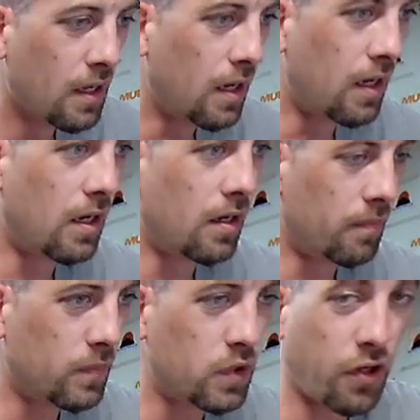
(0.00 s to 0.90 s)

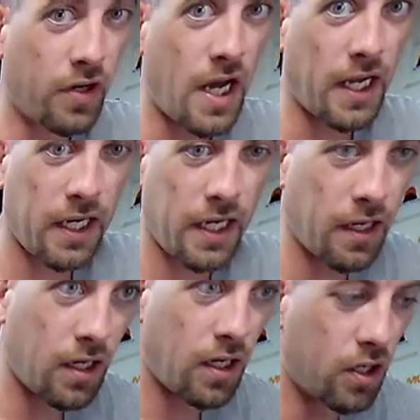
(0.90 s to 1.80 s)
So you're not getting
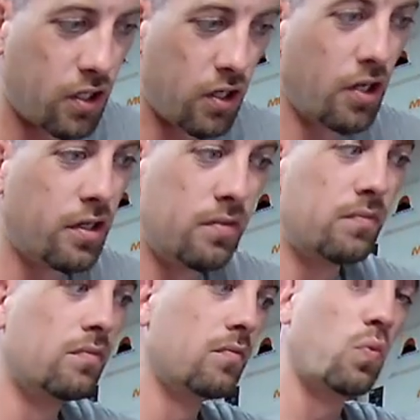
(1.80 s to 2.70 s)
a good
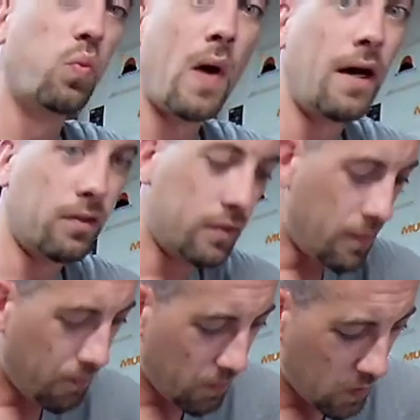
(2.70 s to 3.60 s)
weld.
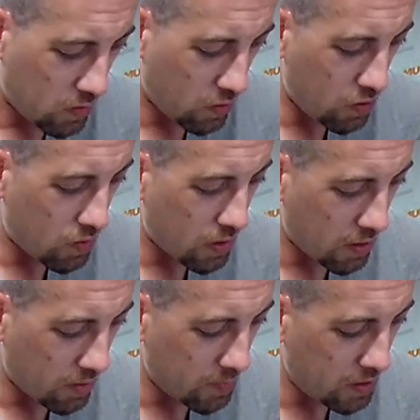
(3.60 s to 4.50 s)
So you can
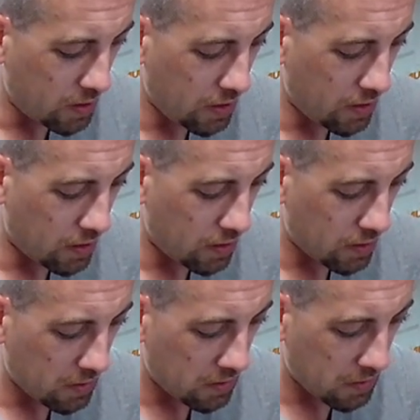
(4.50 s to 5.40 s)
come in here
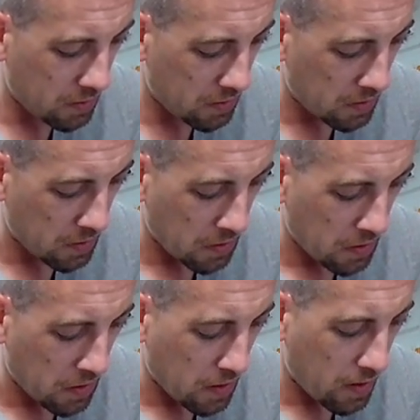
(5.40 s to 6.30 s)

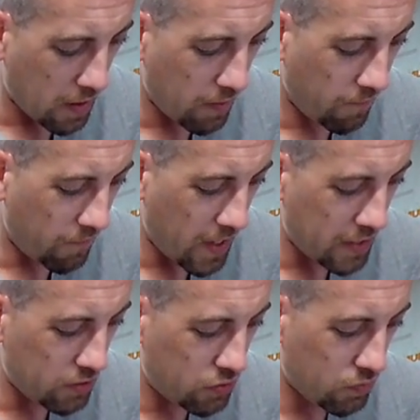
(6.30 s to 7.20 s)
and
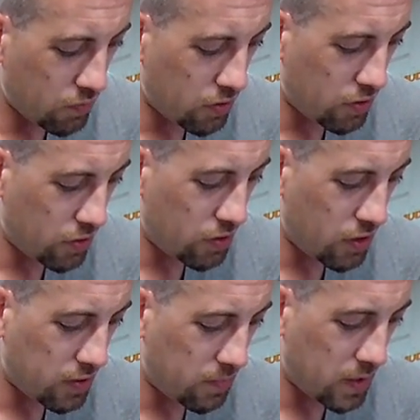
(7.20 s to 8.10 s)
fine tune your
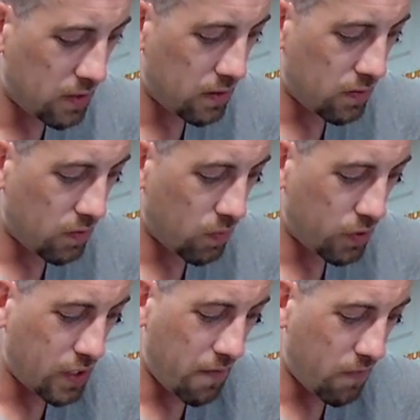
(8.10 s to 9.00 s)
adjustment
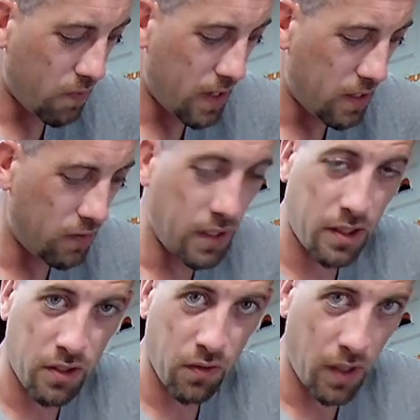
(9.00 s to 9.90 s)
whichever way you need
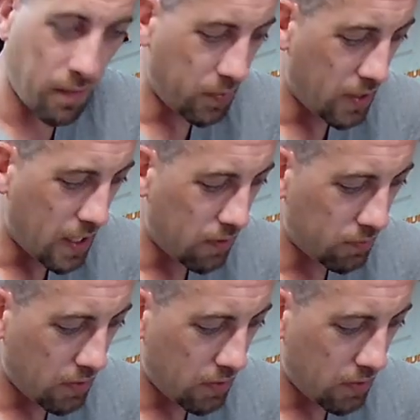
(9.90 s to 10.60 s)
to, up or down.